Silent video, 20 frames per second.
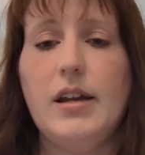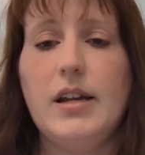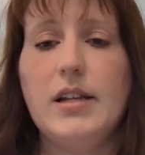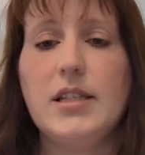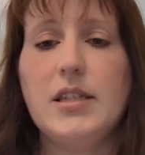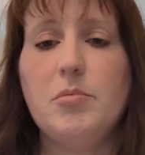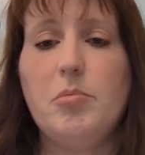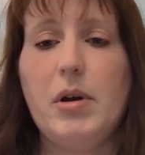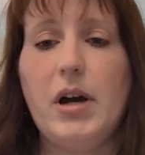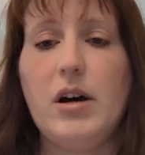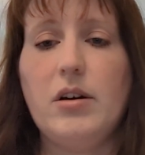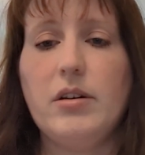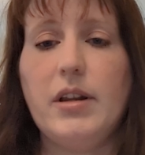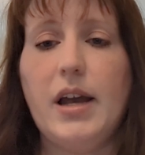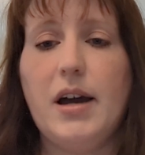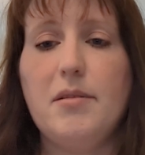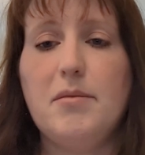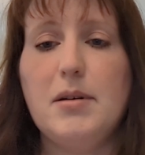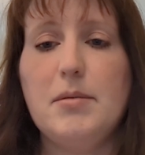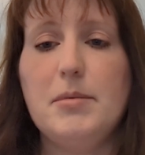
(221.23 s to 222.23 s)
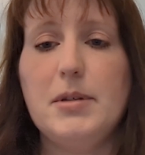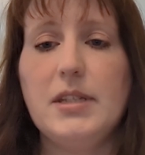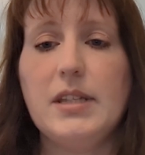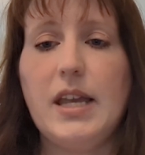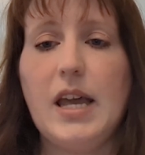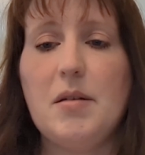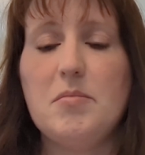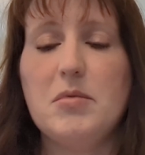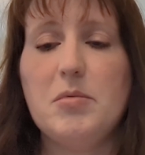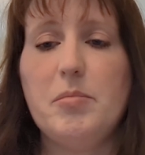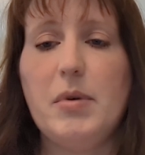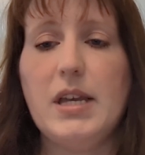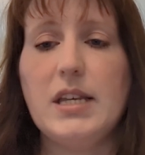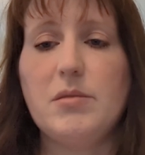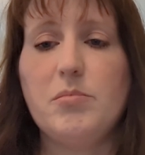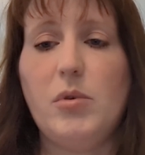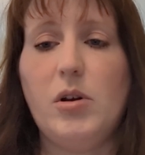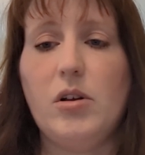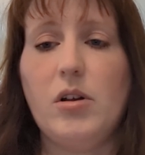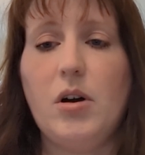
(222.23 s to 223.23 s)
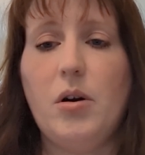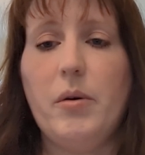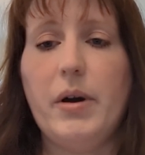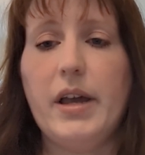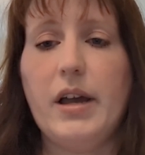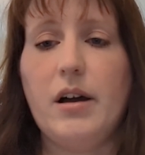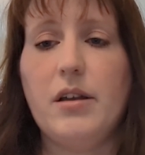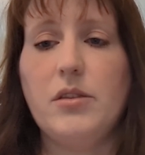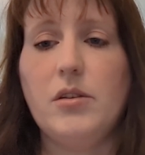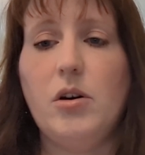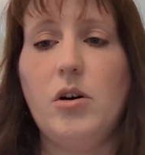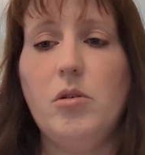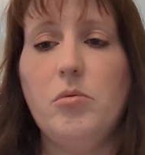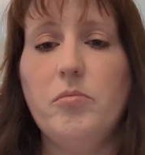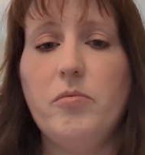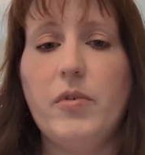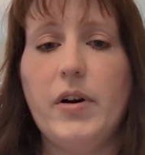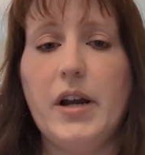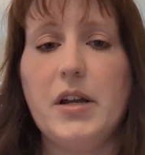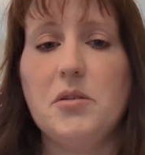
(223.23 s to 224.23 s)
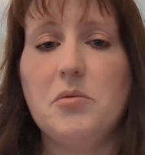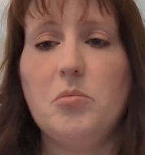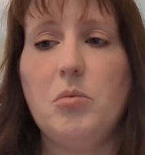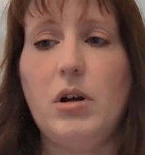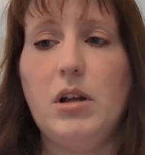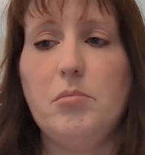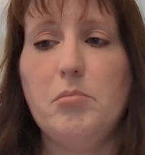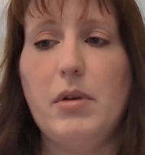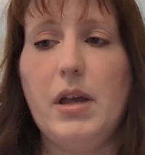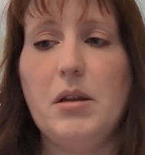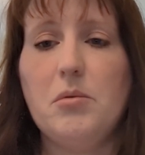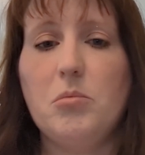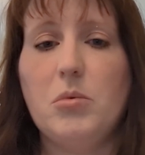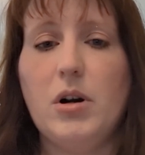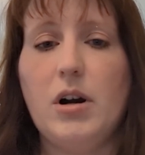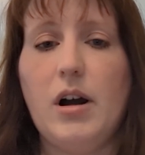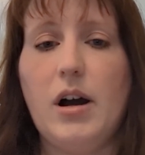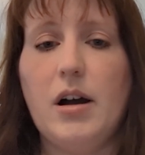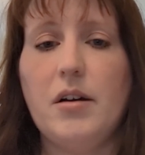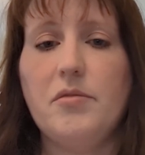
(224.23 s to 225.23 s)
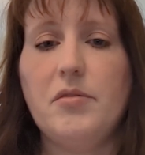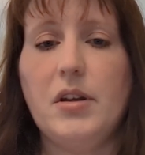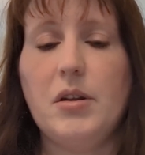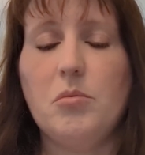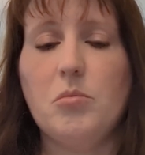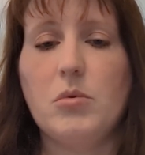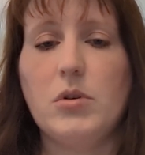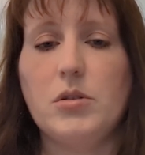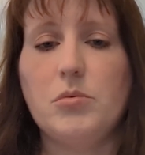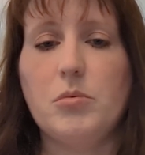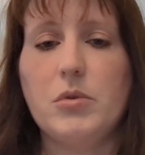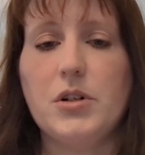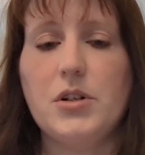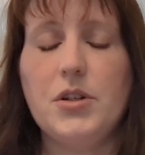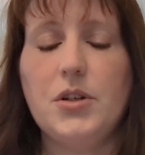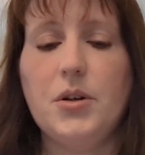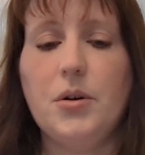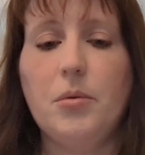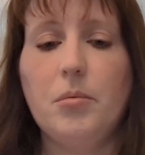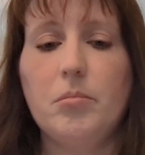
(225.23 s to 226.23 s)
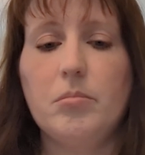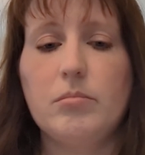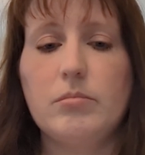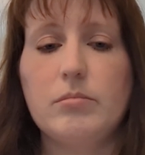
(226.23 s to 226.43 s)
It's about how women kept baseball going on the home front while men were off in World War II.